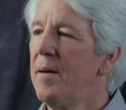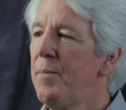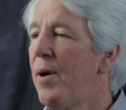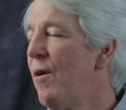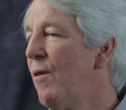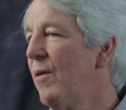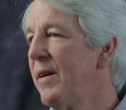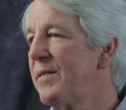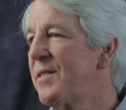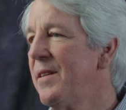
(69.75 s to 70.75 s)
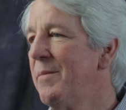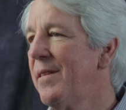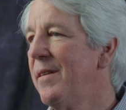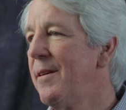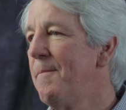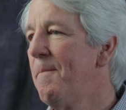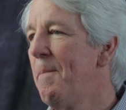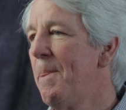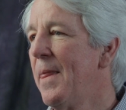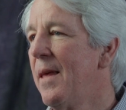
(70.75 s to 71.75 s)
Paul writes Timothy
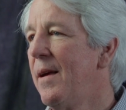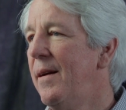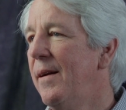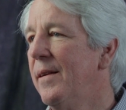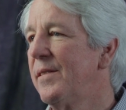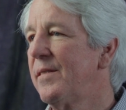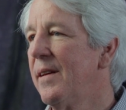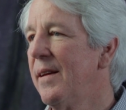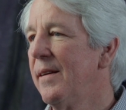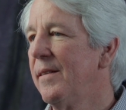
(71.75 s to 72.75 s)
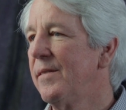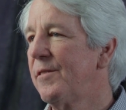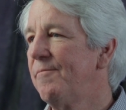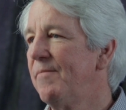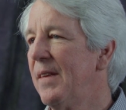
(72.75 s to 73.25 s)
and says,